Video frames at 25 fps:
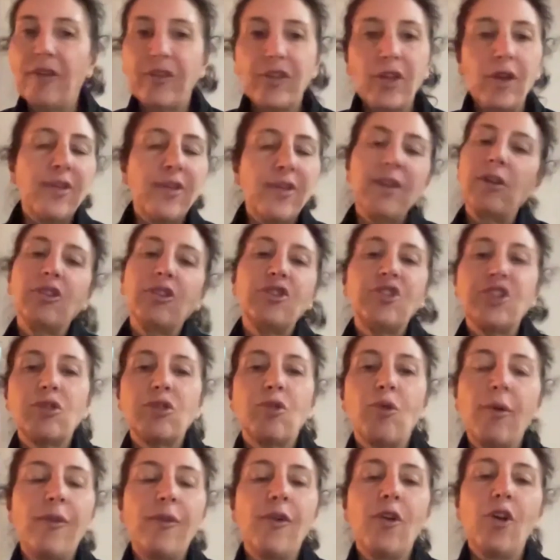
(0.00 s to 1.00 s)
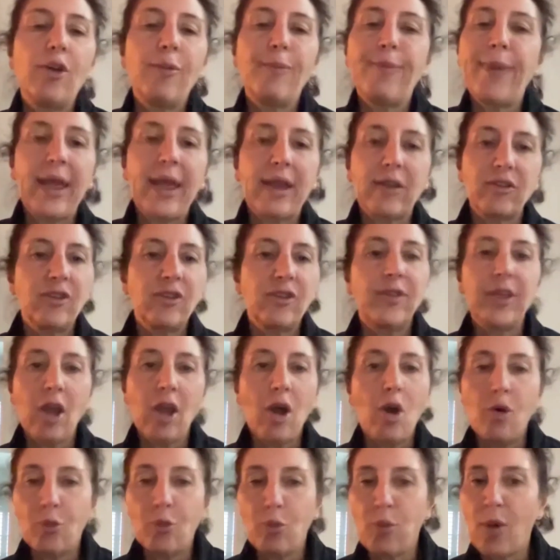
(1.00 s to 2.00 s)
So it'll just revert back to the
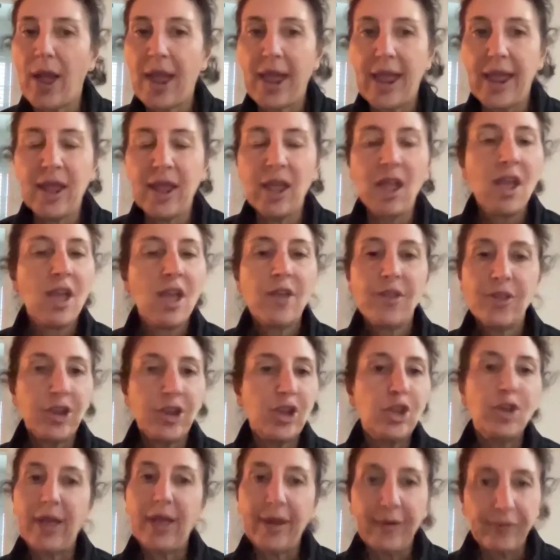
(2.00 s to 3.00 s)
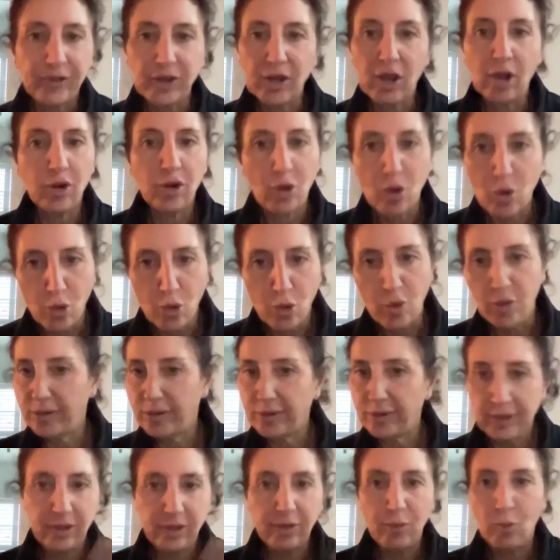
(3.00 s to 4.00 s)
old way that you'll have to go to
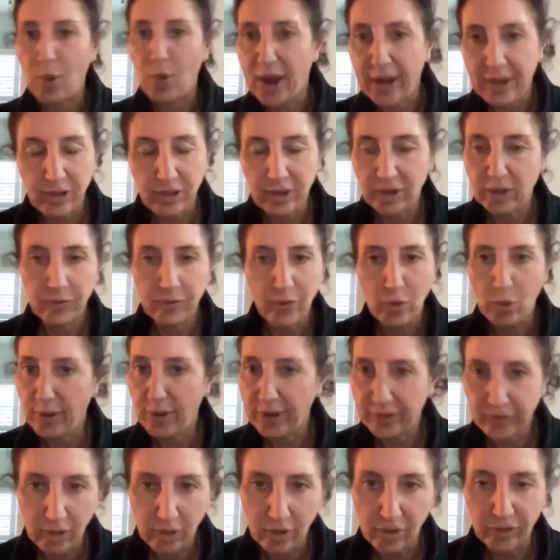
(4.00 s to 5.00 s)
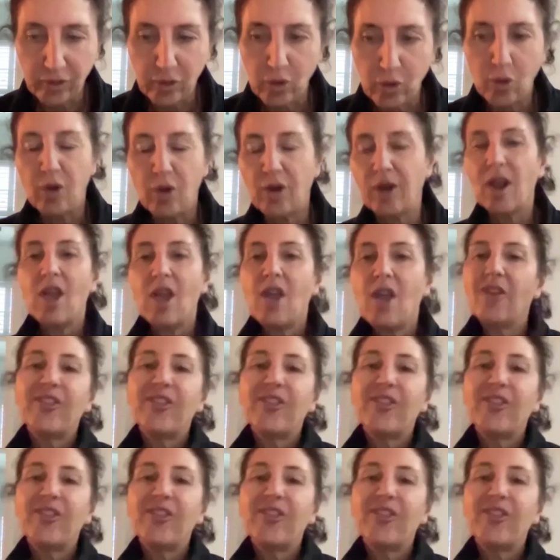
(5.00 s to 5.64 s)
court in the way that you've always gone to court.